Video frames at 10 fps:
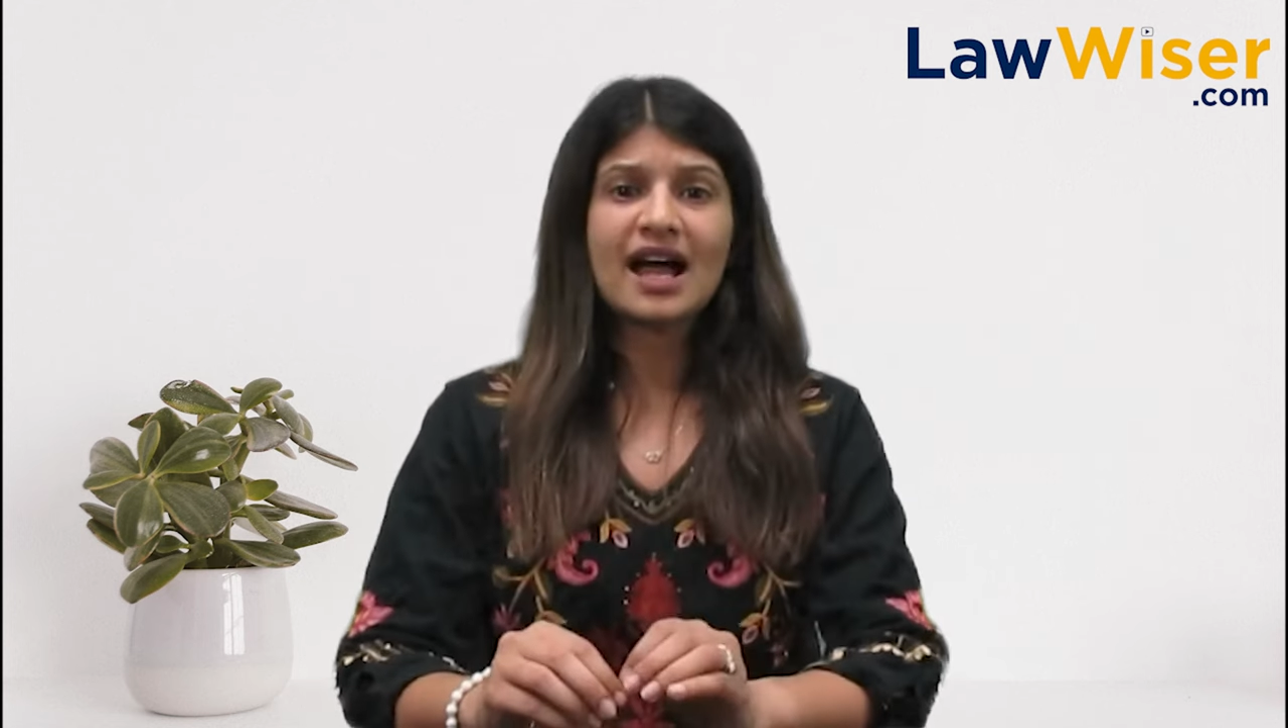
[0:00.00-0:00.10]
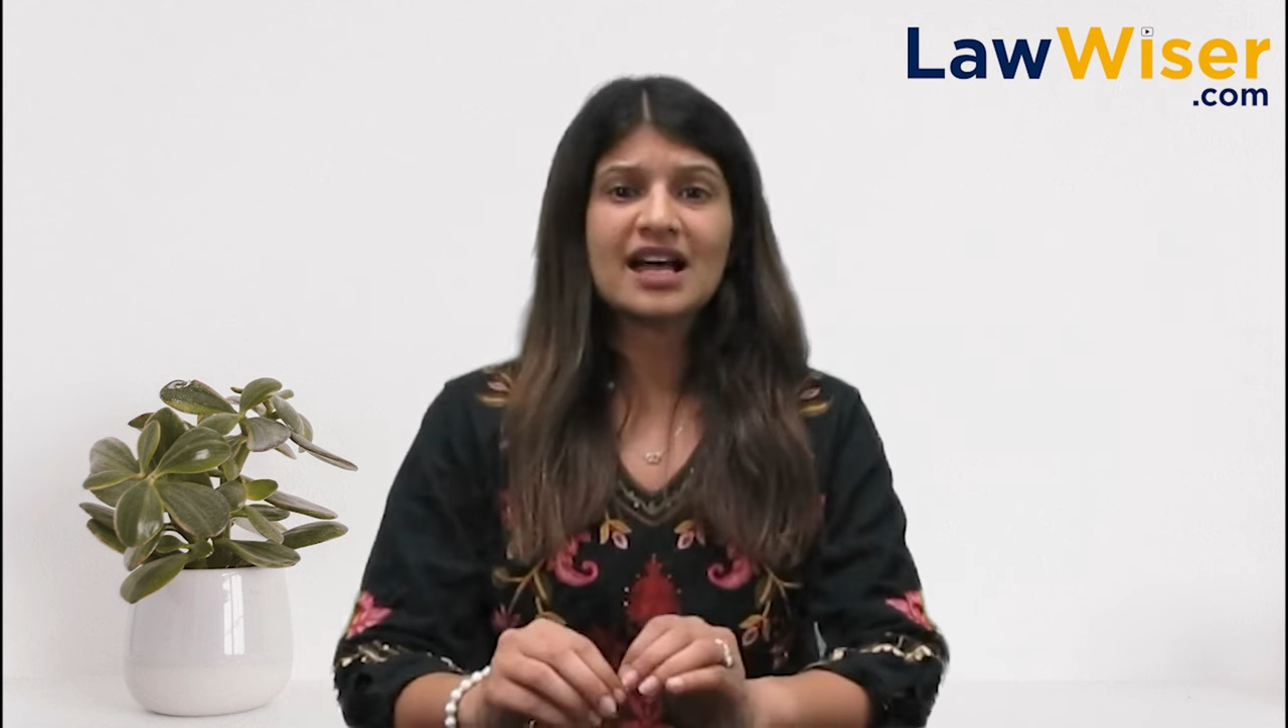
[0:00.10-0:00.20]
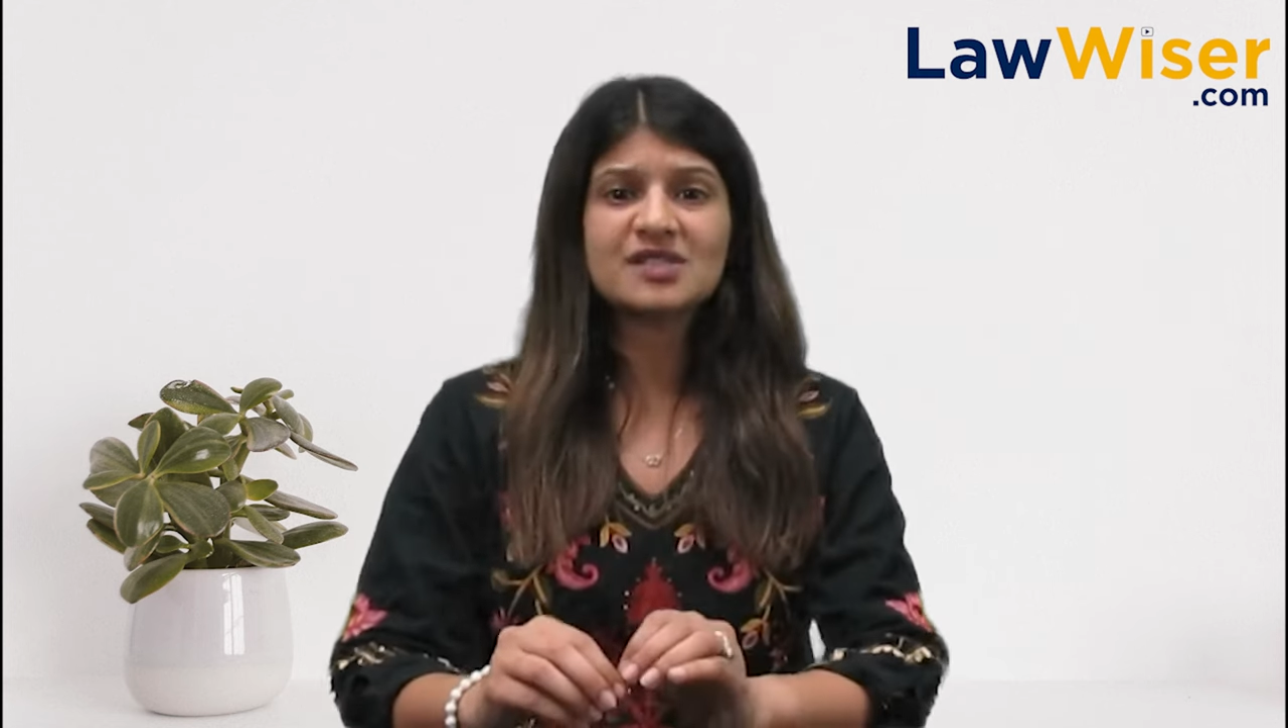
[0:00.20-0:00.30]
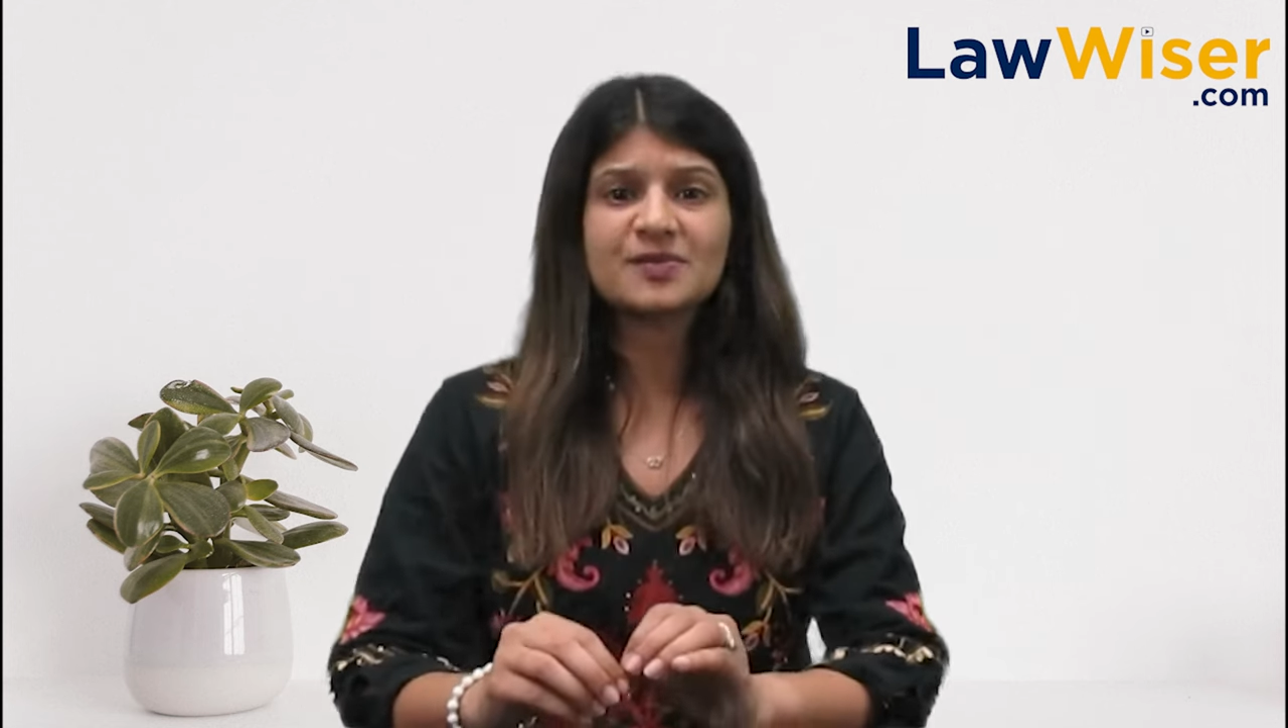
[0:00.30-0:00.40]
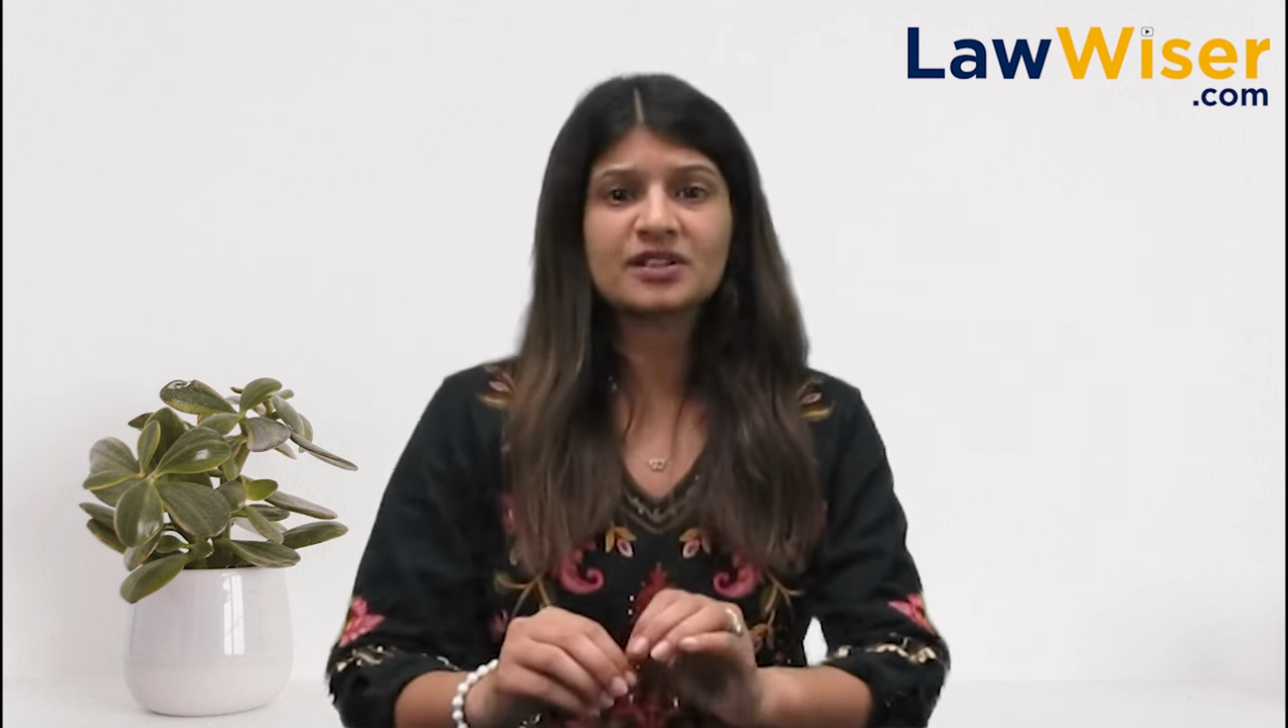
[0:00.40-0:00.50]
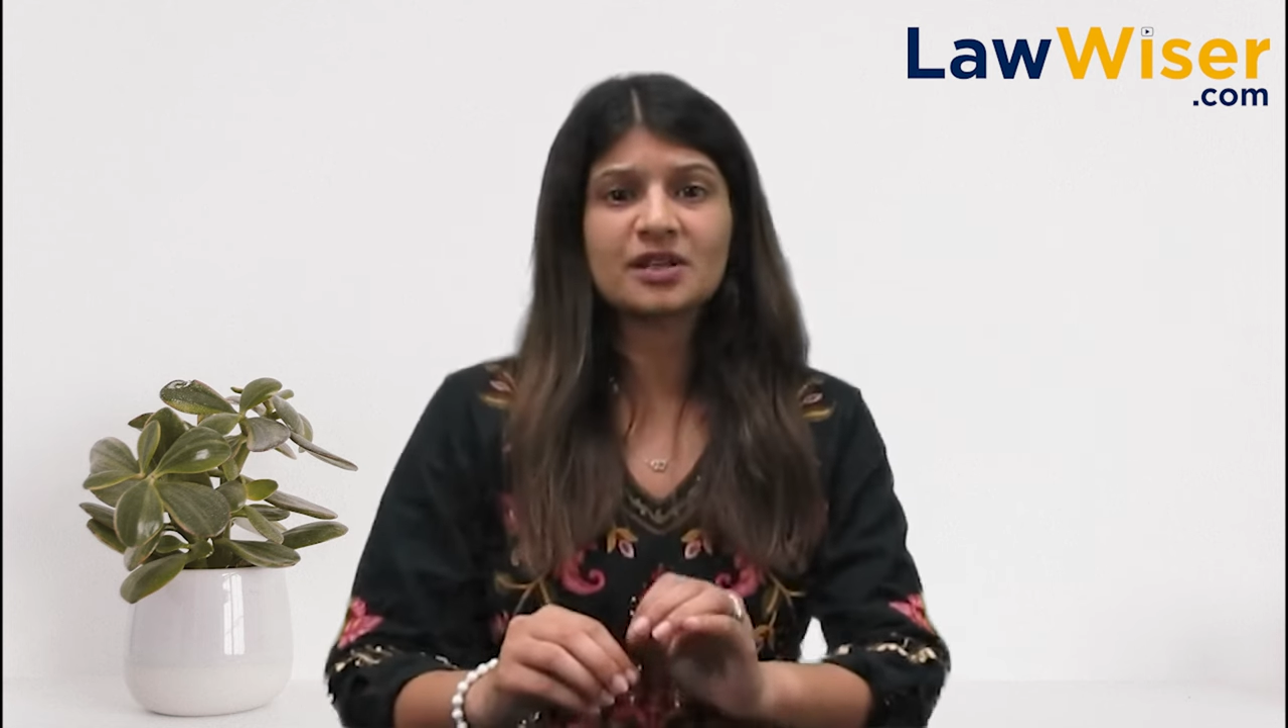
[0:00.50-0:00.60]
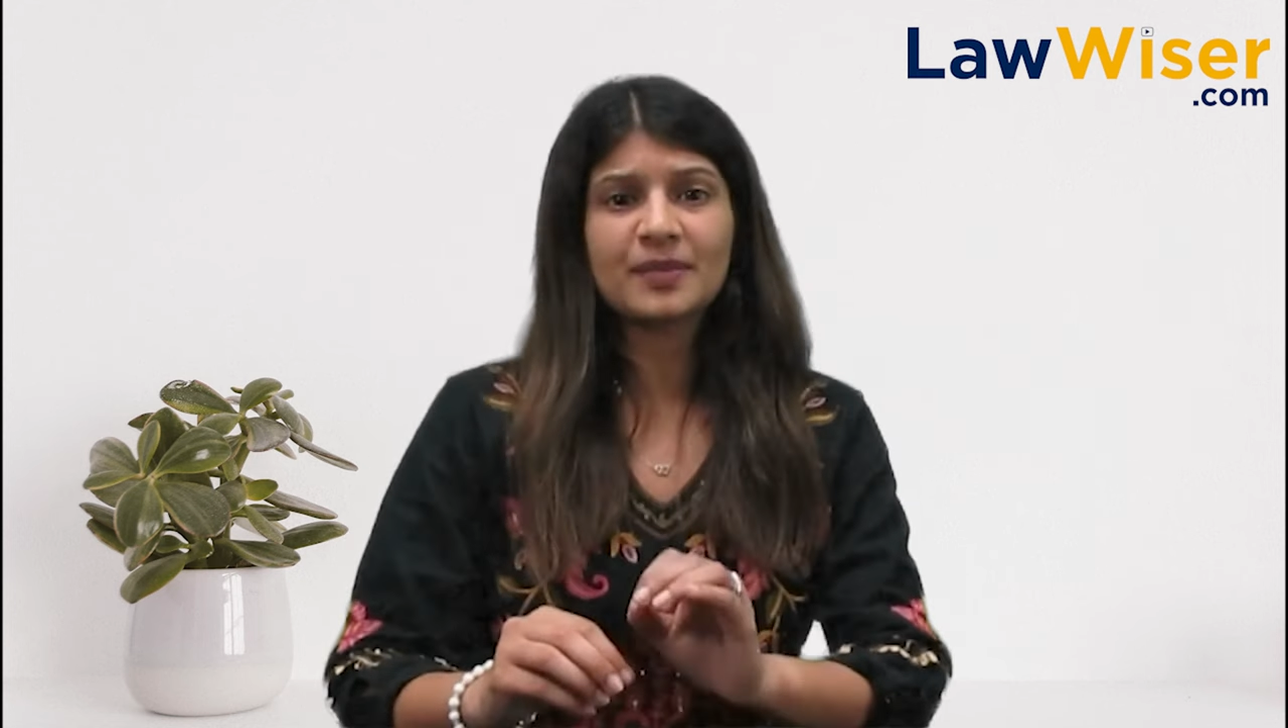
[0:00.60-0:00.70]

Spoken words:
as per the